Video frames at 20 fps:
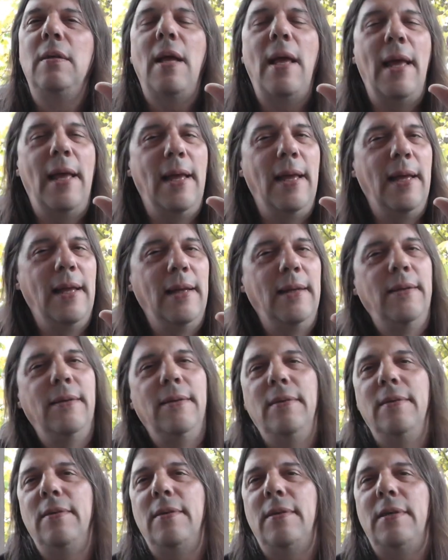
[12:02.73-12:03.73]
and
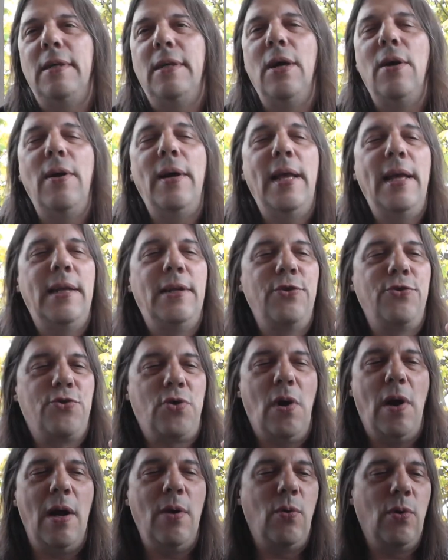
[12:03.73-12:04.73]
go ahead and
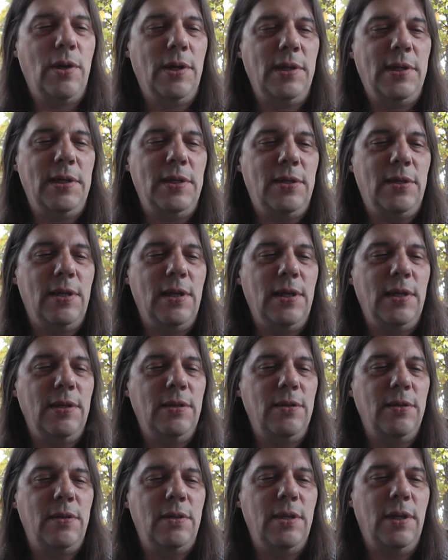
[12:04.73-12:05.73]
try one of these
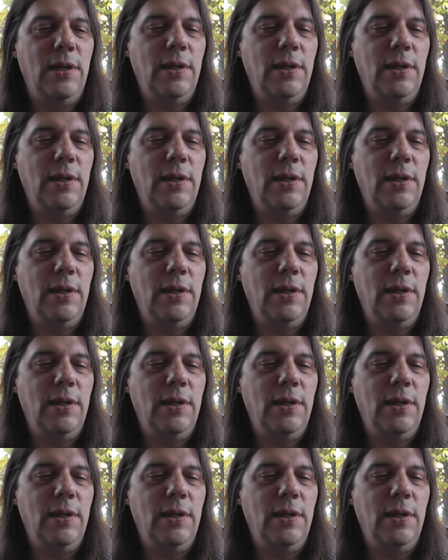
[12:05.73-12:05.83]
things.